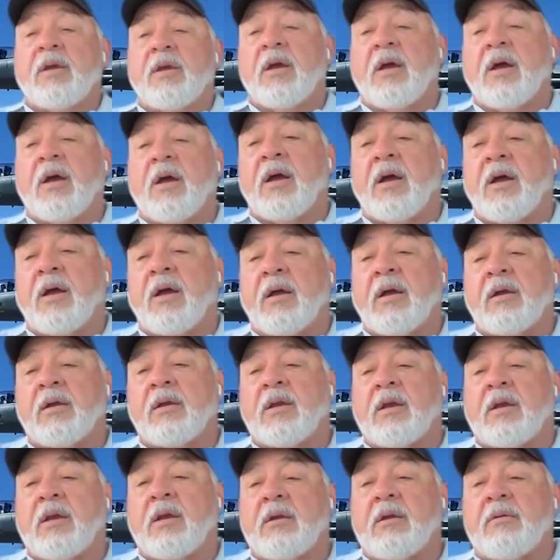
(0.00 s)
mm-hmm. uh,
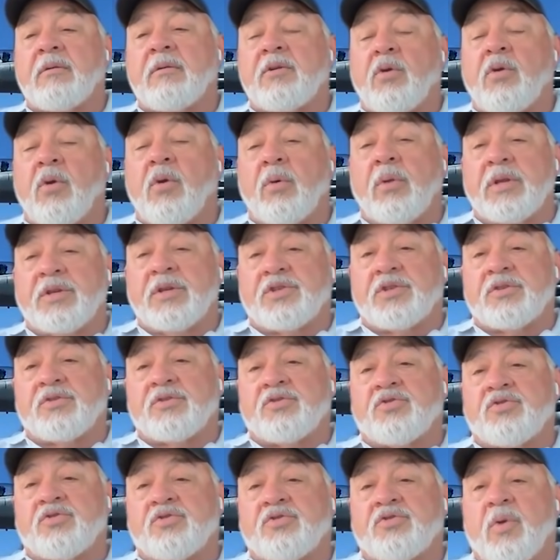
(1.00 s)
coalition
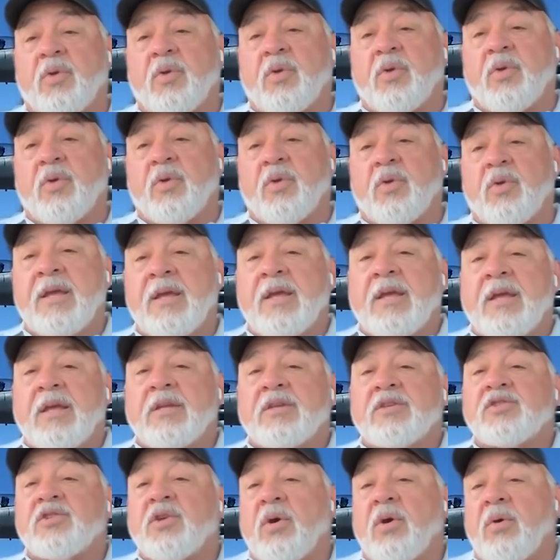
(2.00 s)
training.
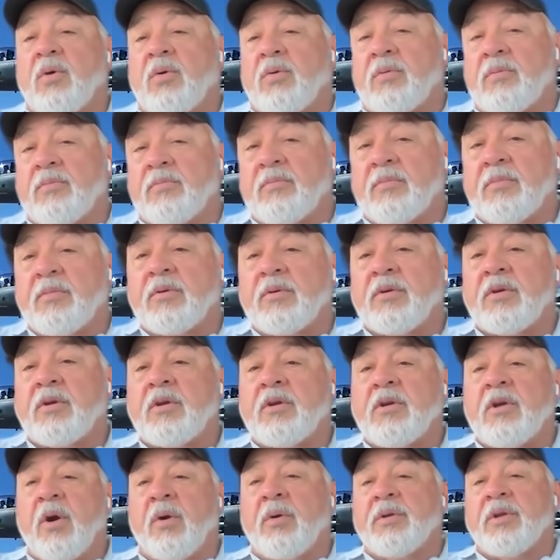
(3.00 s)
So
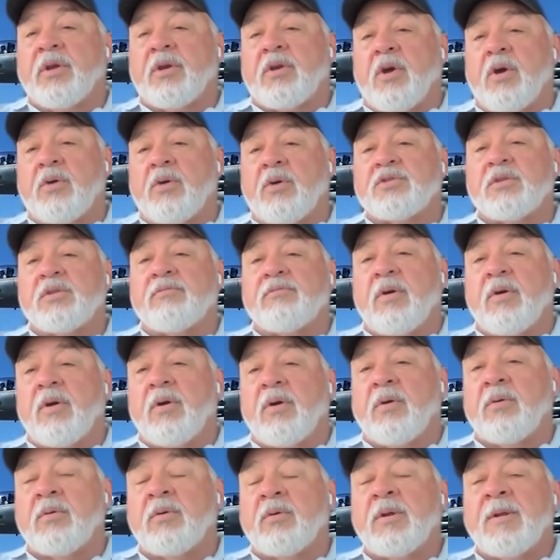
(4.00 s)
going to
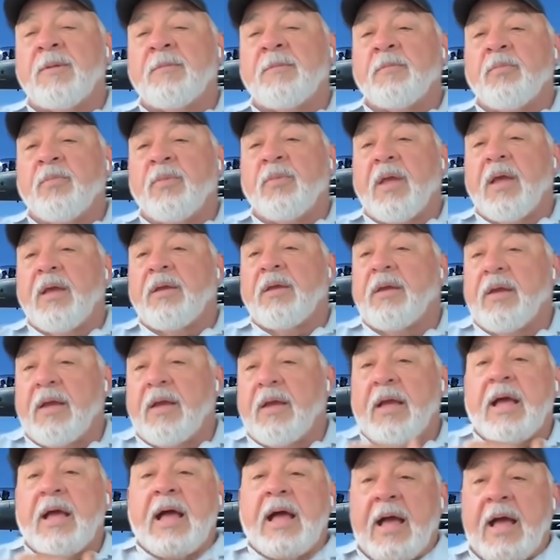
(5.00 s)
Kosovo,
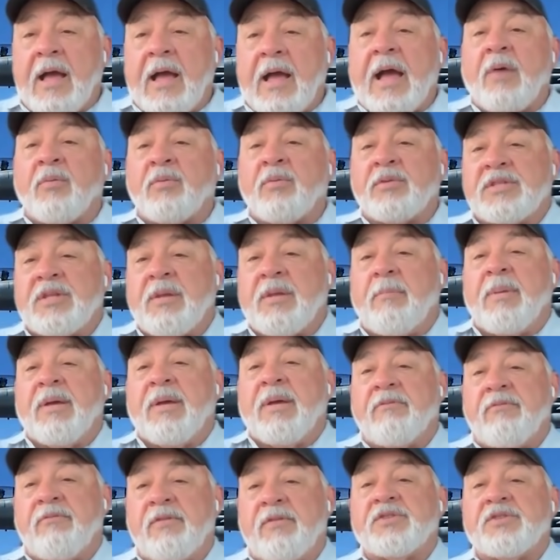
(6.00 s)
I, I was the
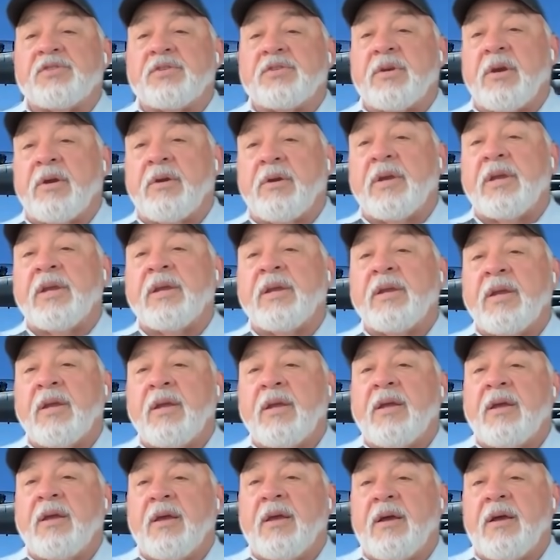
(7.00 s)
beneficiary
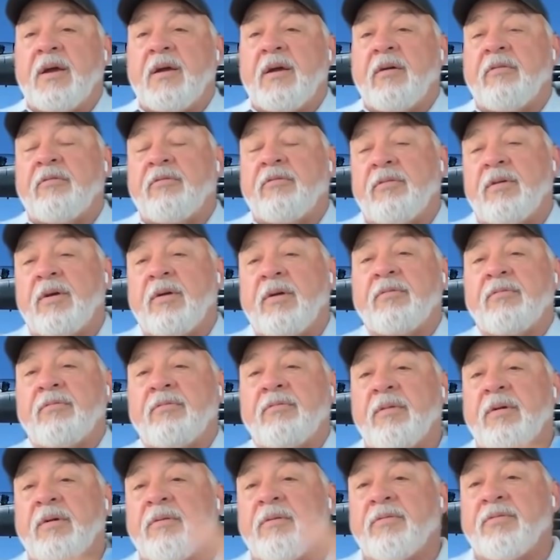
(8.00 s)
of, of
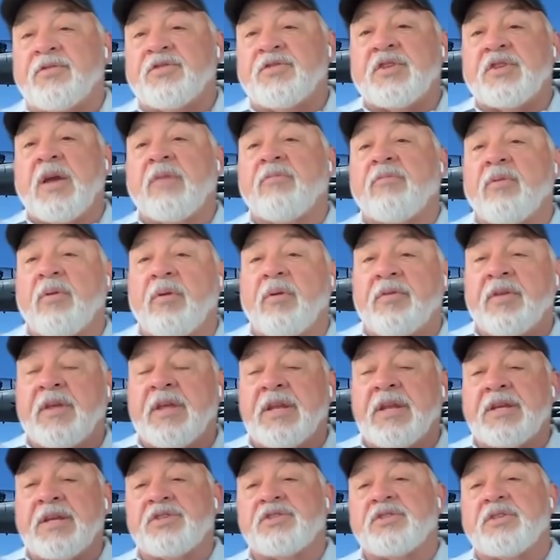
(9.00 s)
of several of the
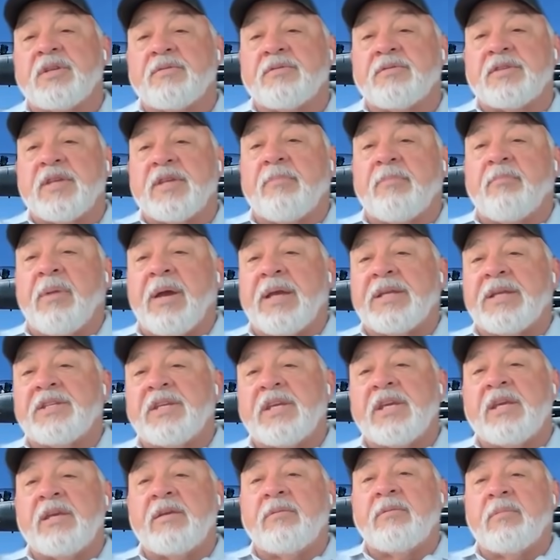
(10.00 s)
initiatives that my
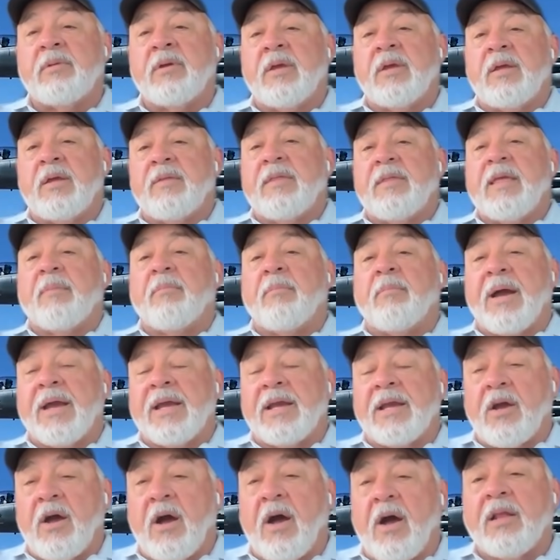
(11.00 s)
team, that
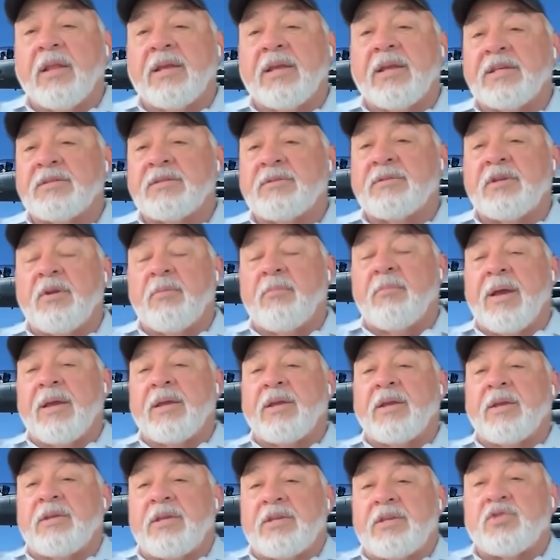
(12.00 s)
my colleagues, you know,
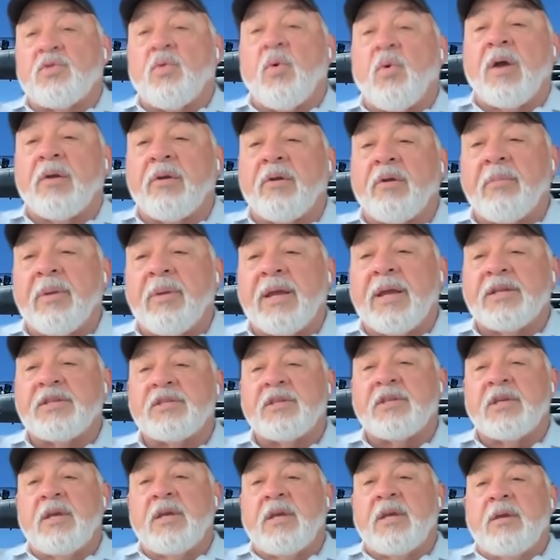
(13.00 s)
my squadron
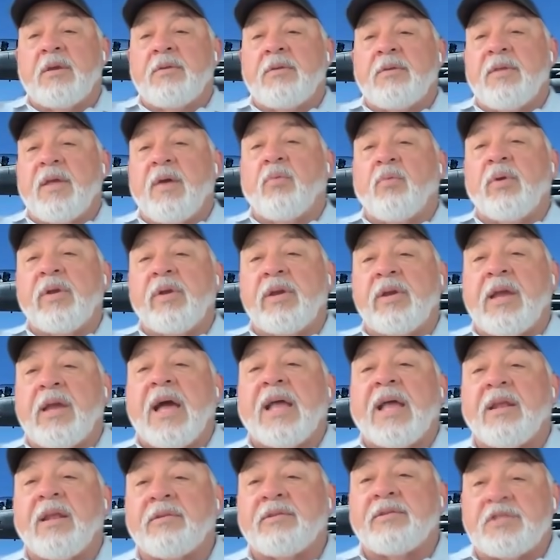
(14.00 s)
mates, that we
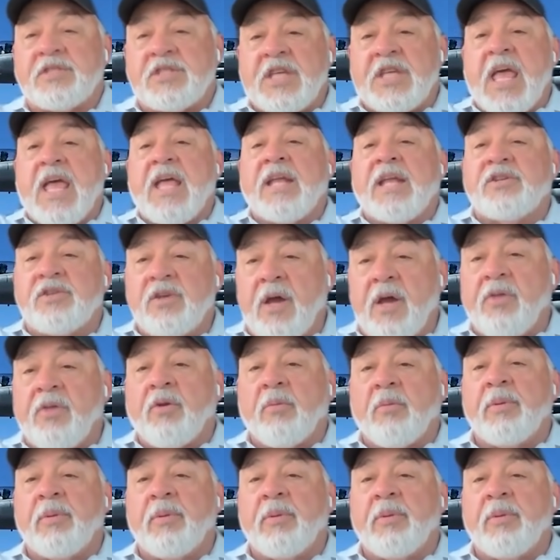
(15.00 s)
kind of said to other